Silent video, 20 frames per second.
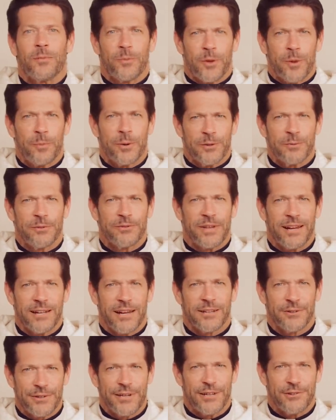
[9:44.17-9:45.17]
for the principle of
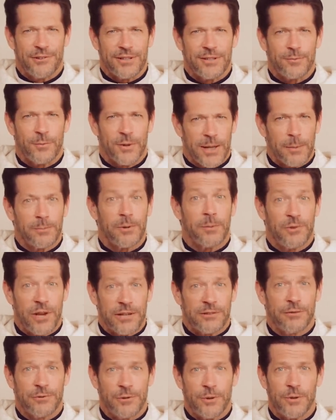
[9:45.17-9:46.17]
non-contradiction, when it comes to
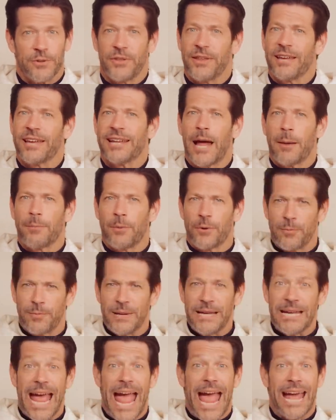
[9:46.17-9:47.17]
objective truth, a thing cannot both
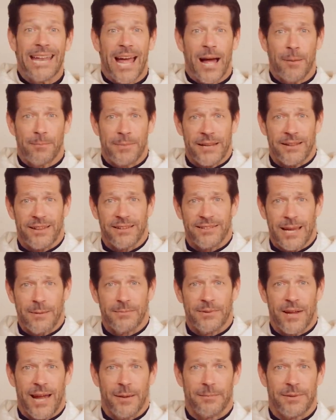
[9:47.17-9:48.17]
be and not be at the
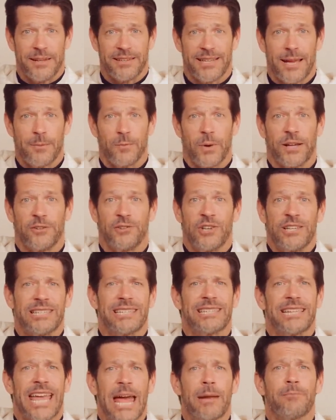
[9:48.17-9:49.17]
same time in the same way.
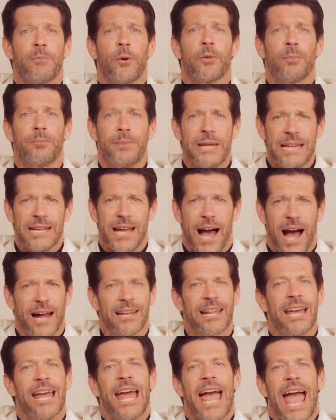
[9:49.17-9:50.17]
Jesus can't both be
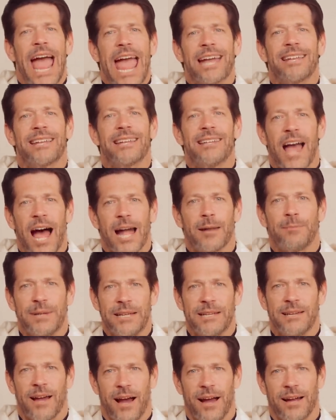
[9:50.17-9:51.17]
God and not
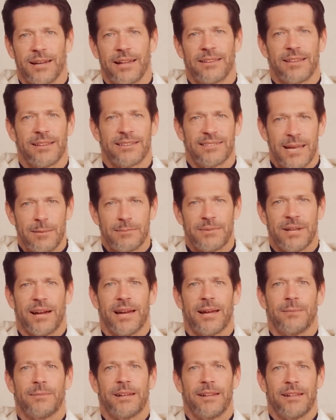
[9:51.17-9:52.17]
be God at the same
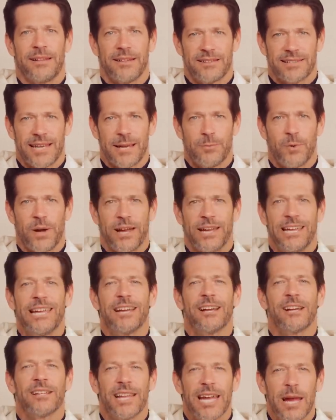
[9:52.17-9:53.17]
time and in the same way. He
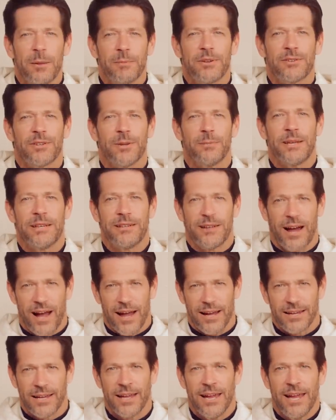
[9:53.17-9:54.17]
claimed to be
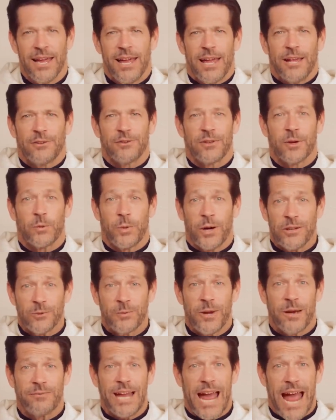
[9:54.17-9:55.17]
God. So the
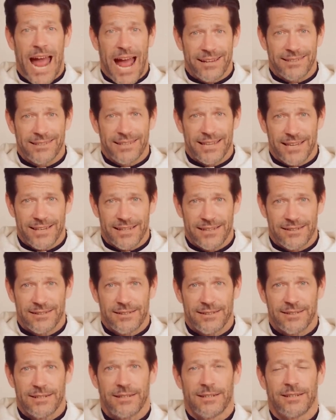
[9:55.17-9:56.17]
question we have to ask
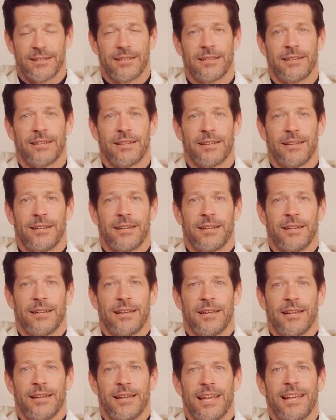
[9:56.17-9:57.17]
is
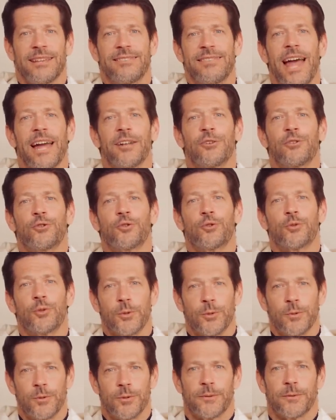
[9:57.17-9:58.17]
that
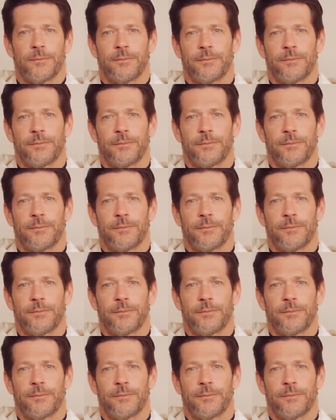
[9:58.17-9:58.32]
true?